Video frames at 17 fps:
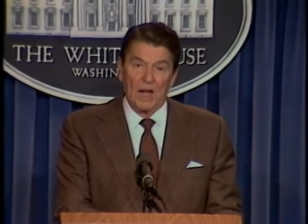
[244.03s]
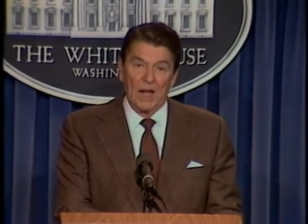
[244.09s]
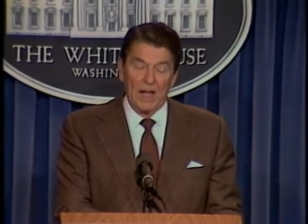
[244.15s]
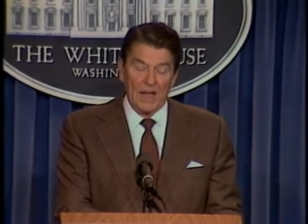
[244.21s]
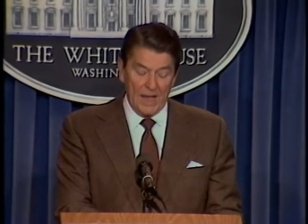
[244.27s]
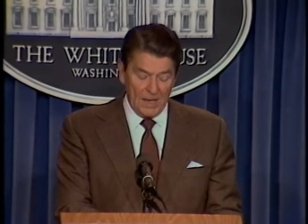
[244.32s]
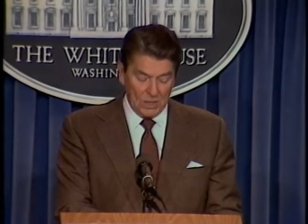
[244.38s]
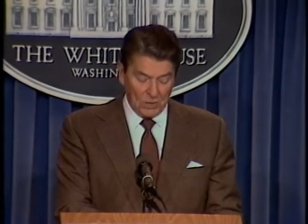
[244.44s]

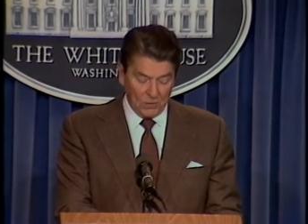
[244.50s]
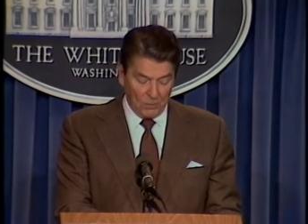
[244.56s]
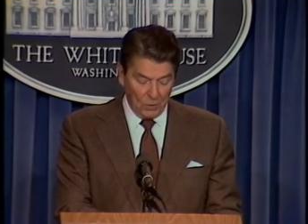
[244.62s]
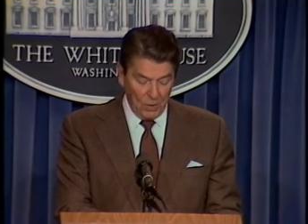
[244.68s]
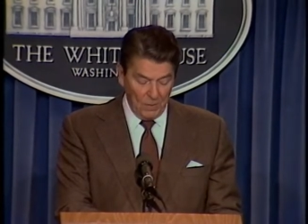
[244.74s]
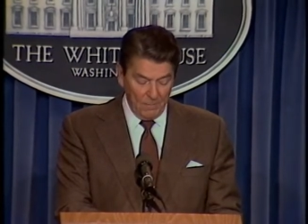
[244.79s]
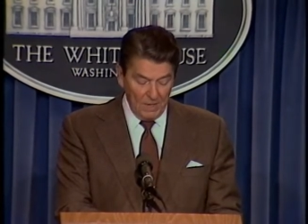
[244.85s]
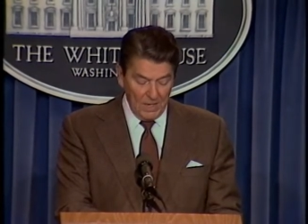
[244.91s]
I ask
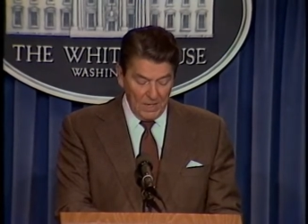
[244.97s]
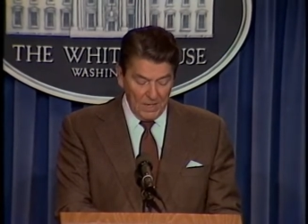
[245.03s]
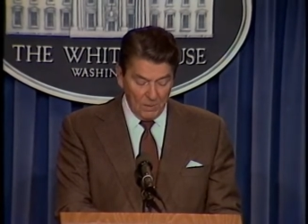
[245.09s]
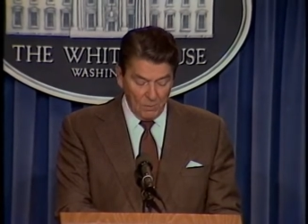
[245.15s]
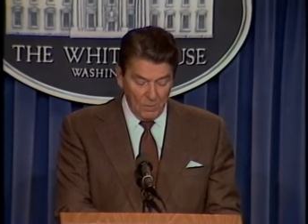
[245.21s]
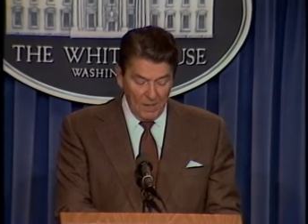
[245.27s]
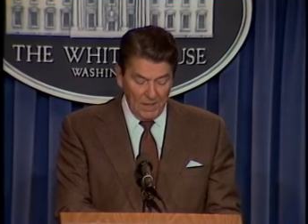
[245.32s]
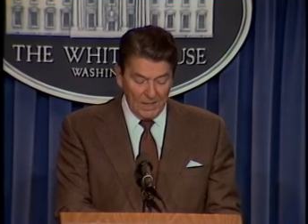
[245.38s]
for
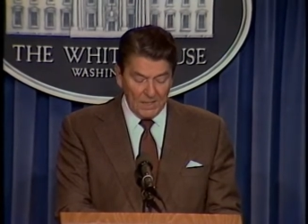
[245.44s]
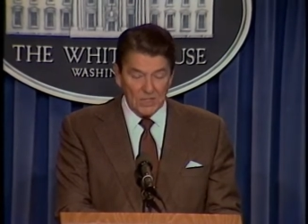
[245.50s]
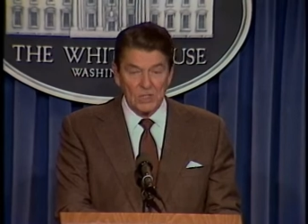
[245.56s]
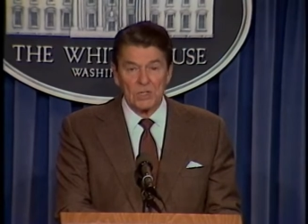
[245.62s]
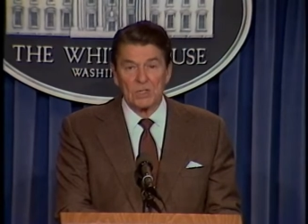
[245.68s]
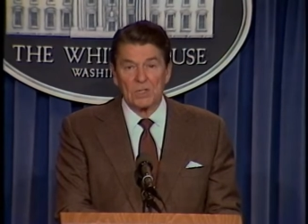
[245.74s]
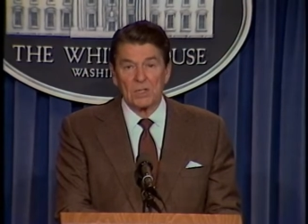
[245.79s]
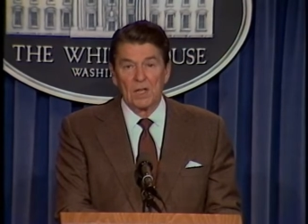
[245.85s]
immediate
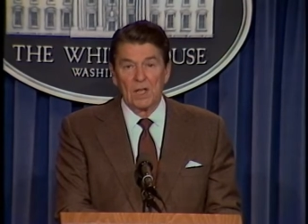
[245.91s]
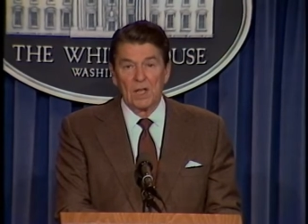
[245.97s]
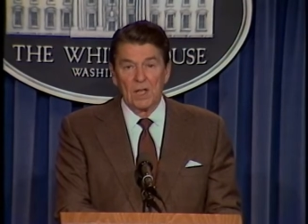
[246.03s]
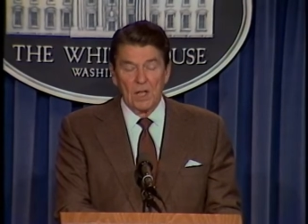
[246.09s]
release